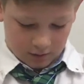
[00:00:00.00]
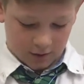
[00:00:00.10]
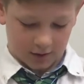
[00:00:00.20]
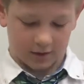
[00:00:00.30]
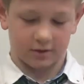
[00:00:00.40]

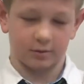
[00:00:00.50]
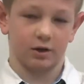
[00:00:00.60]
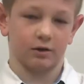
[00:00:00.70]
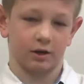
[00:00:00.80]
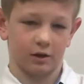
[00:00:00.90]
I got to meet a
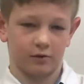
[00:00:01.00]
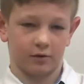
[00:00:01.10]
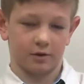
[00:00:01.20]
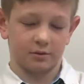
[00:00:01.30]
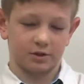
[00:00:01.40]
lot of
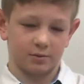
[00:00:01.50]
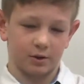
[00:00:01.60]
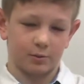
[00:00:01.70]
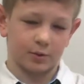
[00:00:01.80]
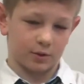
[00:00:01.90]
famous
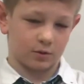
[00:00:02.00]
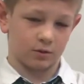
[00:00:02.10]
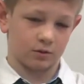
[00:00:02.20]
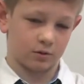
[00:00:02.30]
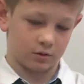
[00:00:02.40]
people.
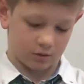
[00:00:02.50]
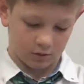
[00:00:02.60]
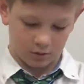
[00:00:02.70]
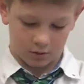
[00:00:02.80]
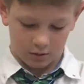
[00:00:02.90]

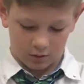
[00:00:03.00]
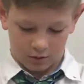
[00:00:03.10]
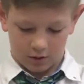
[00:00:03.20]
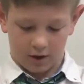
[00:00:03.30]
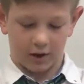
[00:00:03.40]

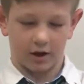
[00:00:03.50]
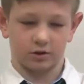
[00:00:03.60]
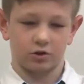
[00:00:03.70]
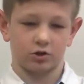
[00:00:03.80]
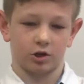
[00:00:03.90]
I got
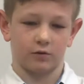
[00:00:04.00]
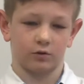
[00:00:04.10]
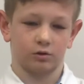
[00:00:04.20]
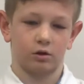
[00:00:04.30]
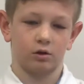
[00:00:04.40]
to travel
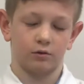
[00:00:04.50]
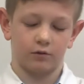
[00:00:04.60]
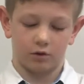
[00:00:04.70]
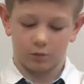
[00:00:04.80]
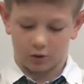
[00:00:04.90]
all
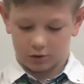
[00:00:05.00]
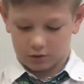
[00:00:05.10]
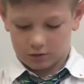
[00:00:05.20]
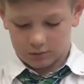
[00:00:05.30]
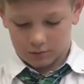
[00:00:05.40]
over the world.